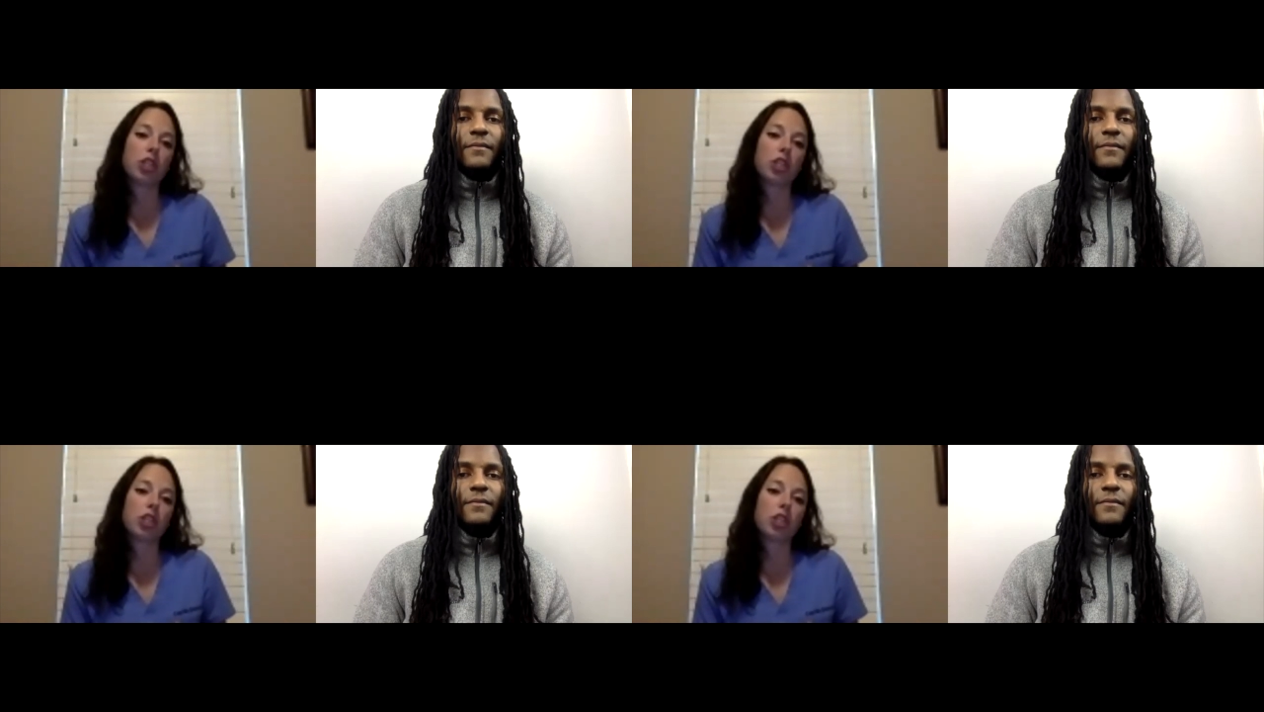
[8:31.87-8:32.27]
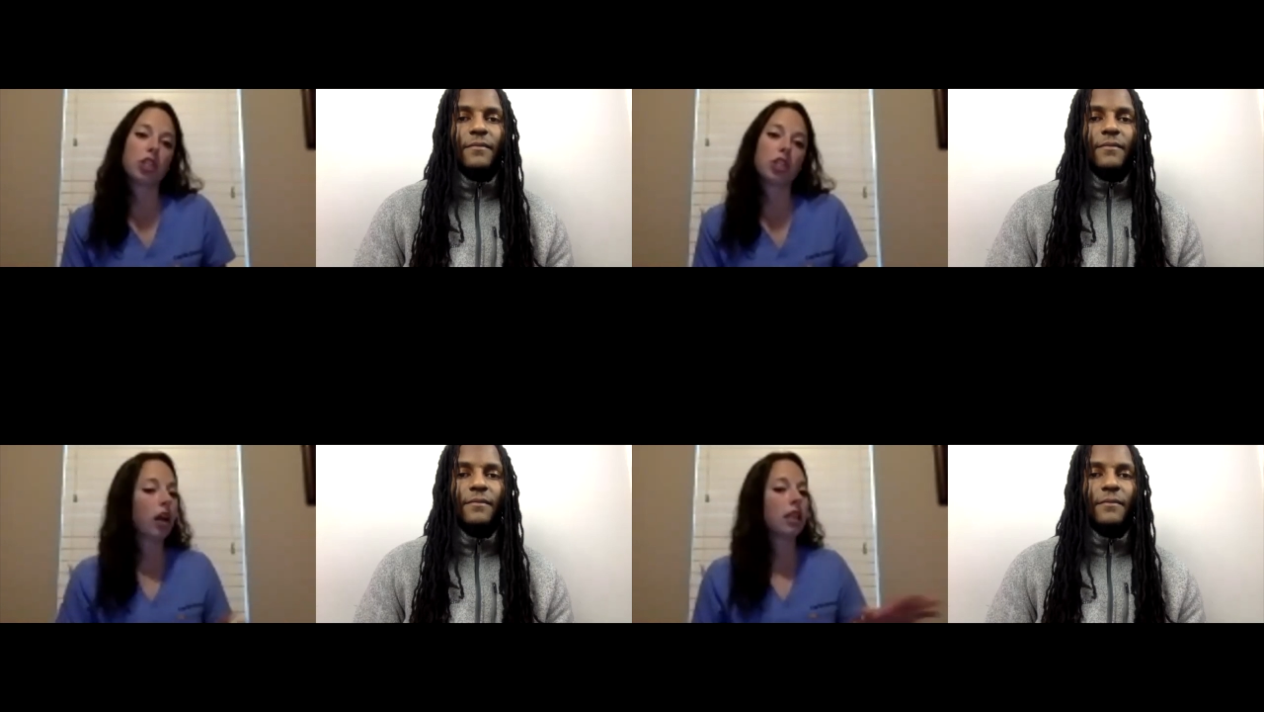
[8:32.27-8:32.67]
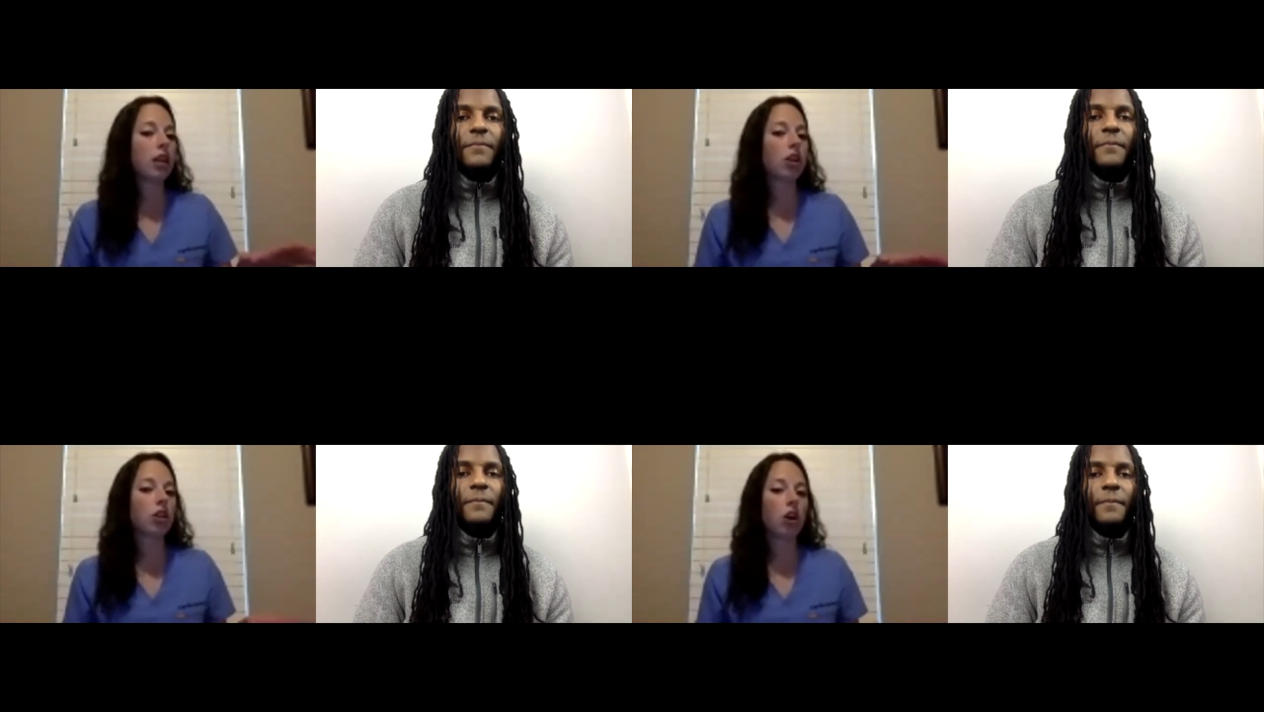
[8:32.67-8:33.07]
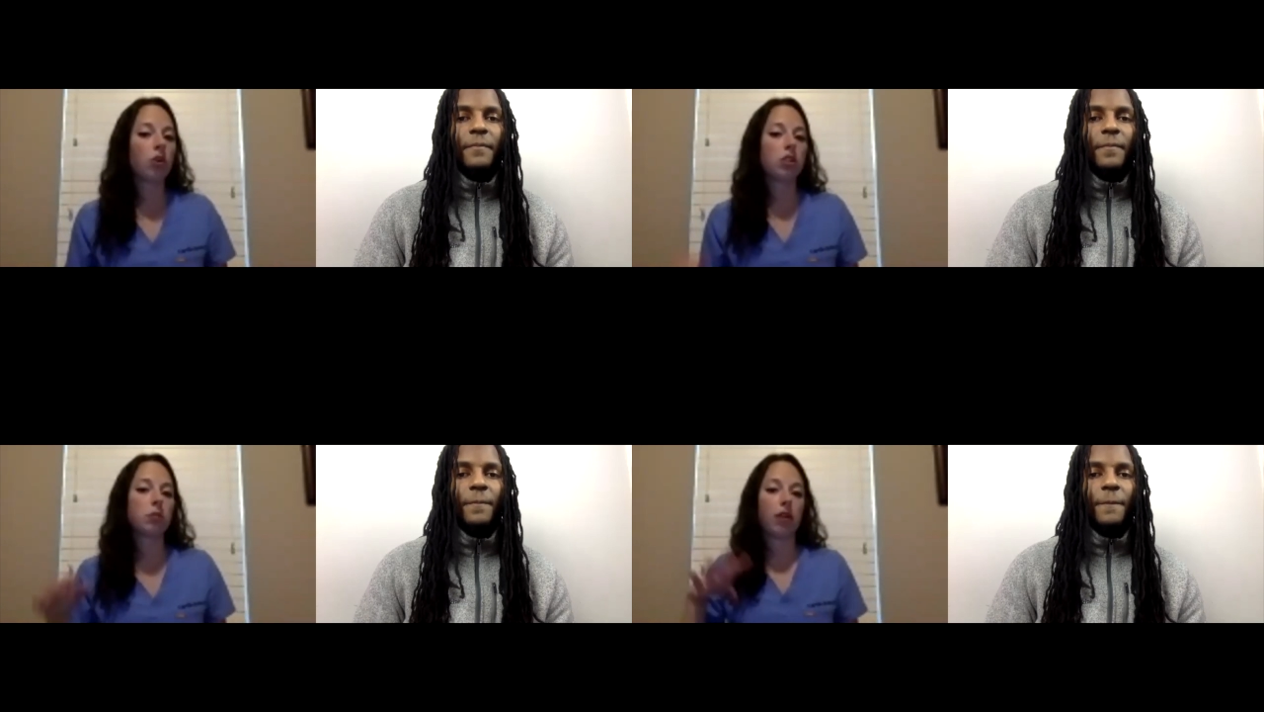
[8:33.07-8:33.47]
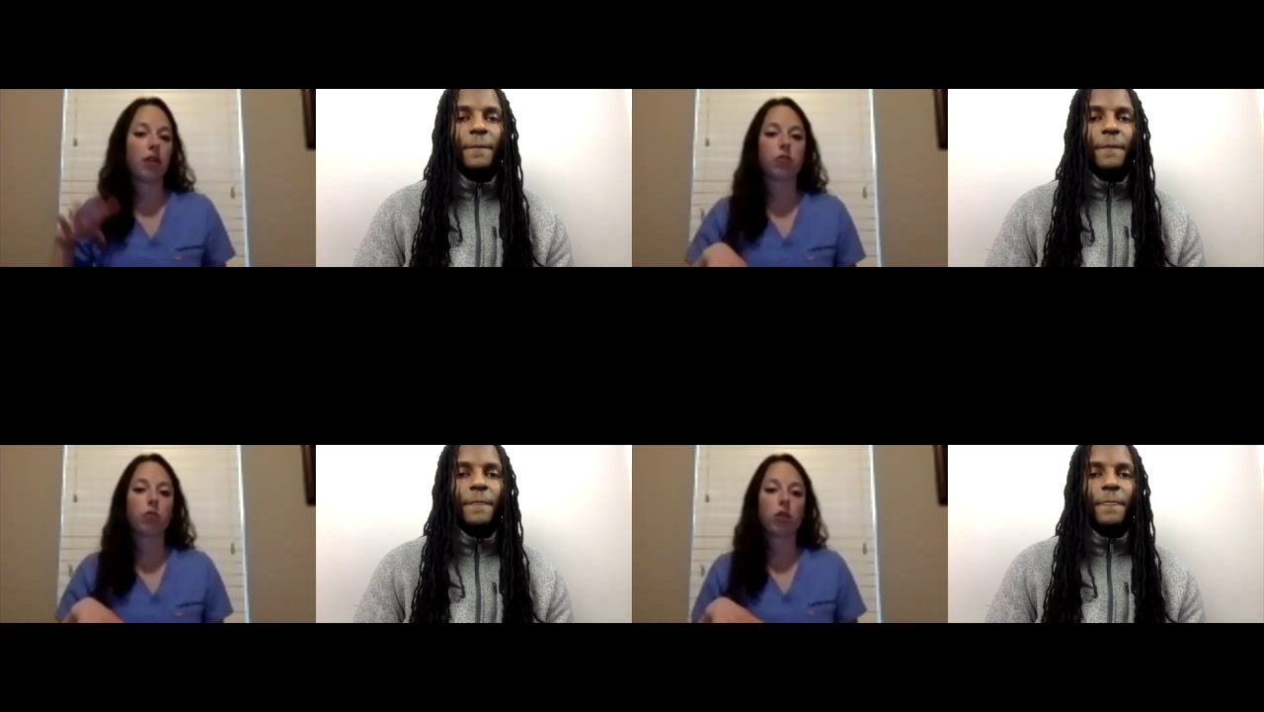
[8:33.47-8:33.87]
Speaker 1: but you're not in there alone it's about
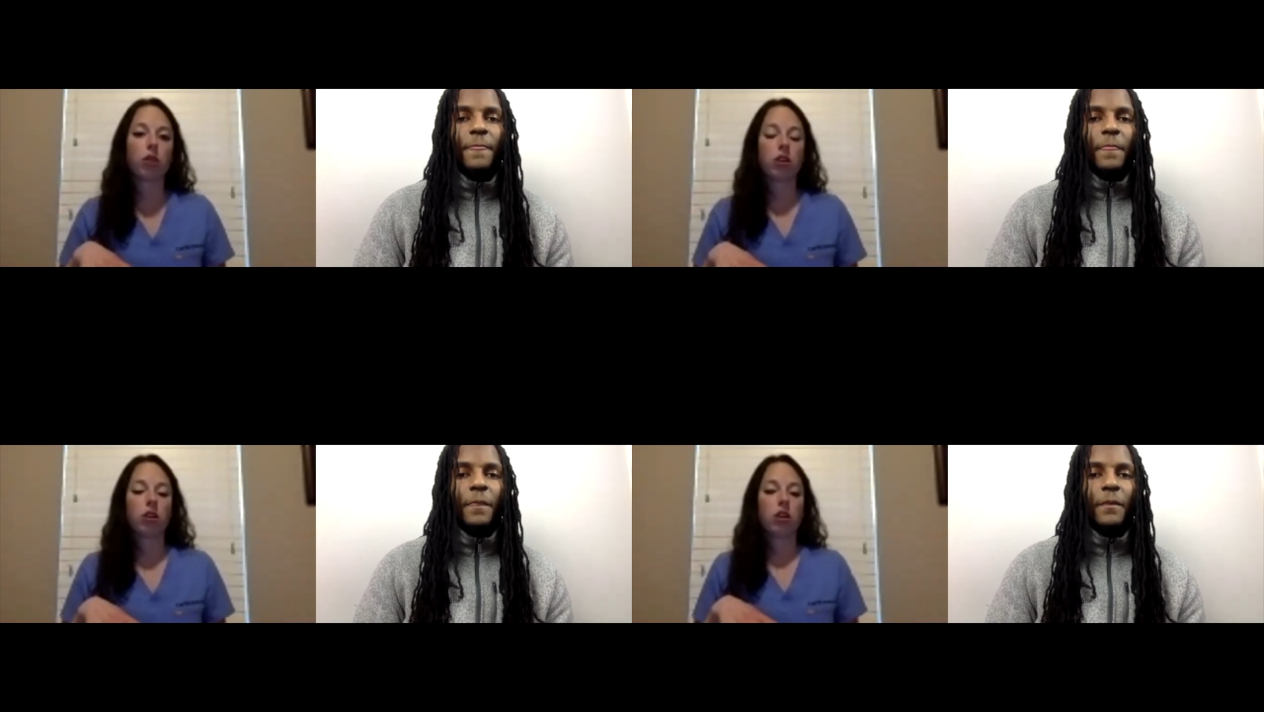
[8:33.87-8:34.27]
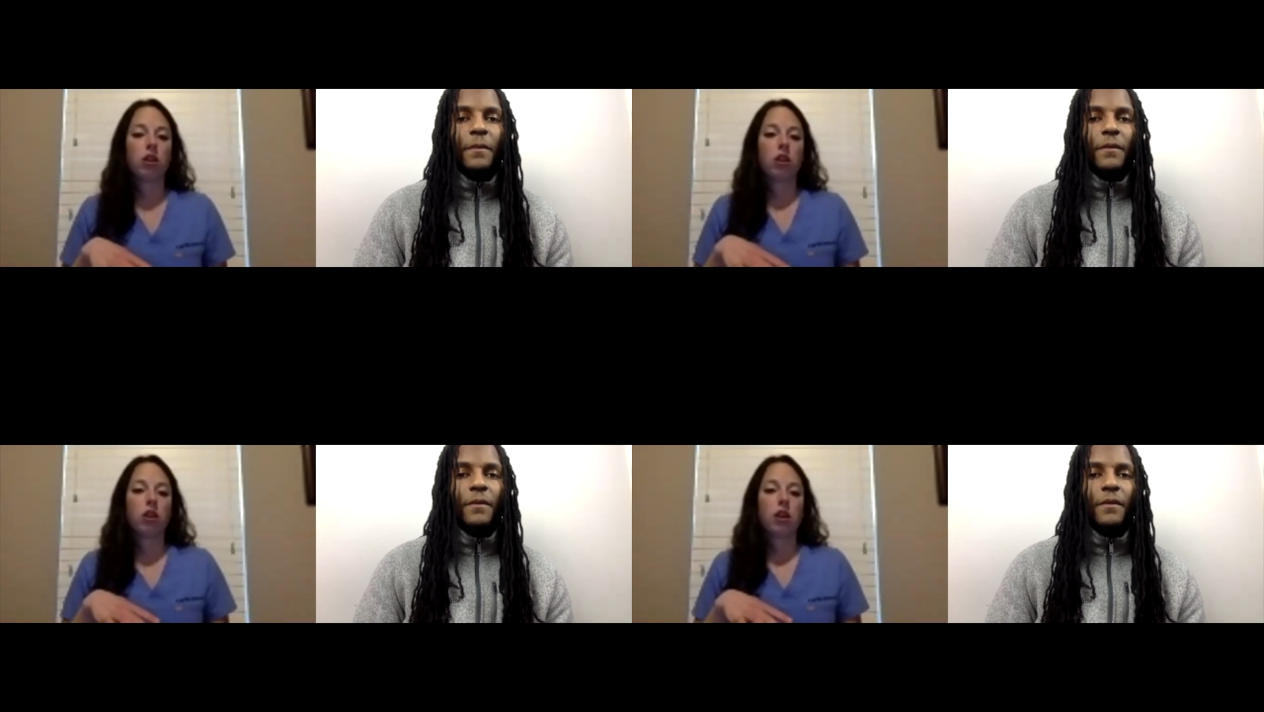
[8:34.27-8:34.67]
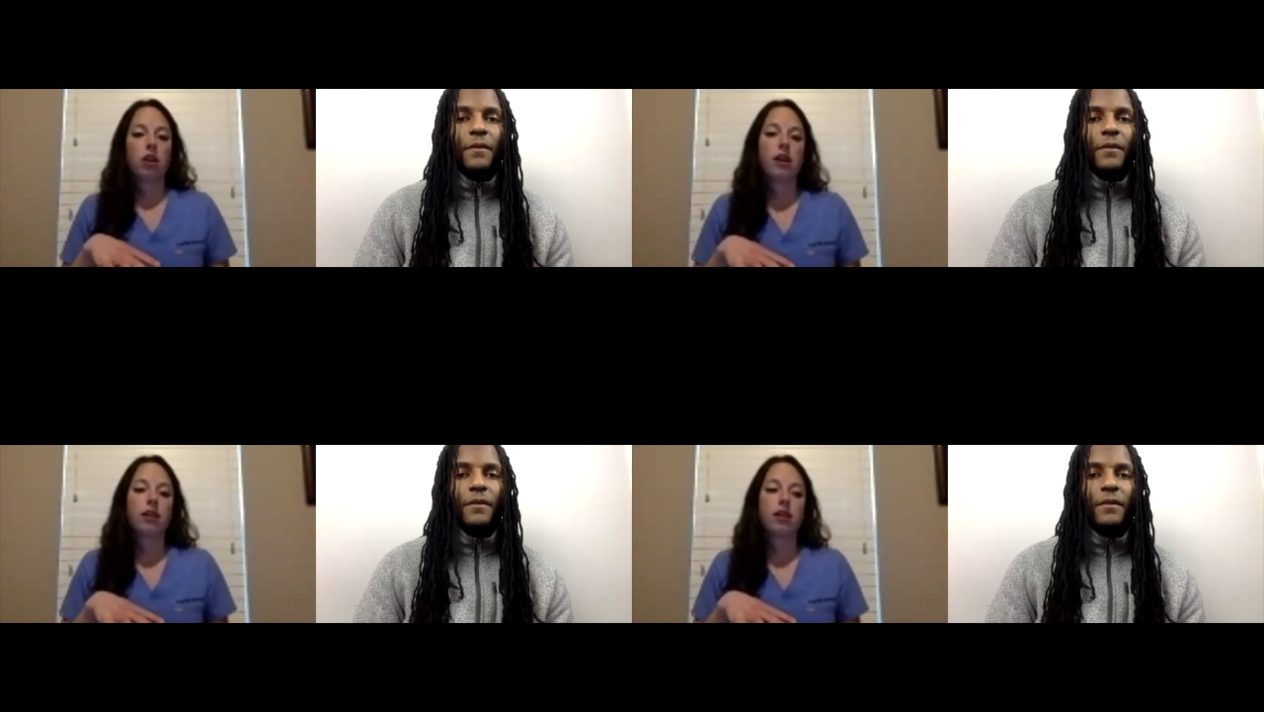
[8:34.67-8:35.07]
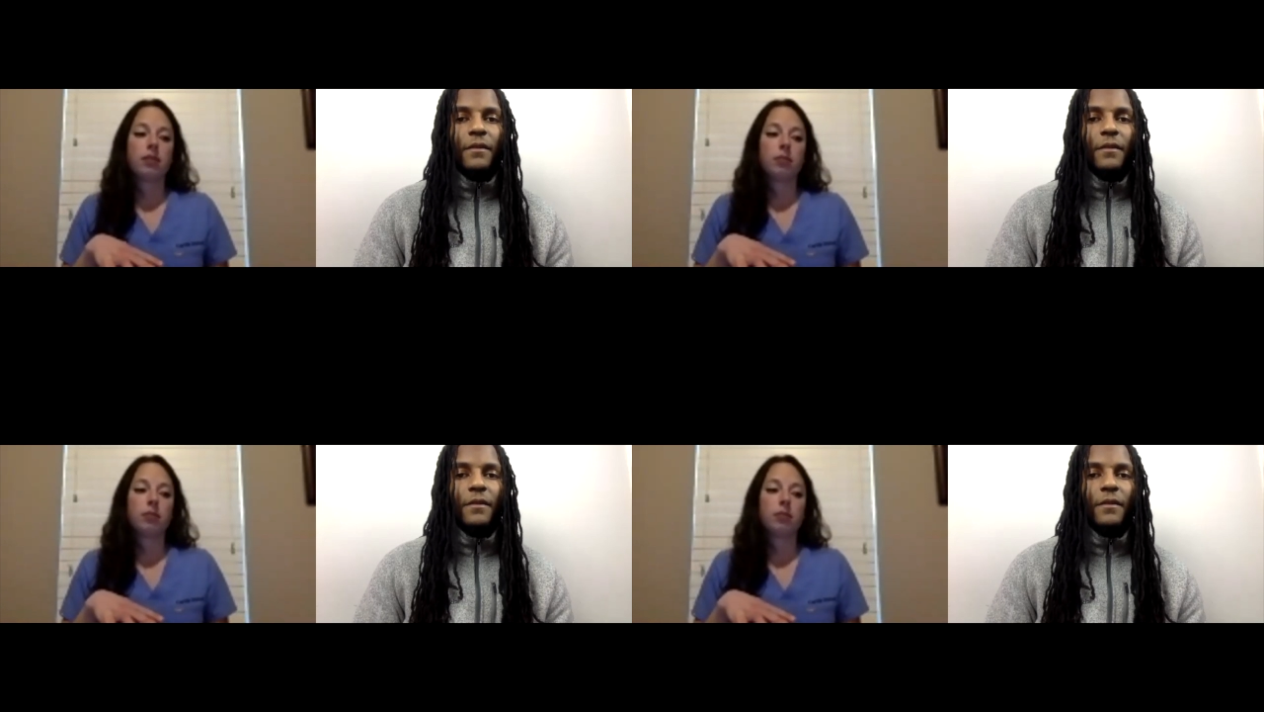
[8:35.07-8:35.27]
four um,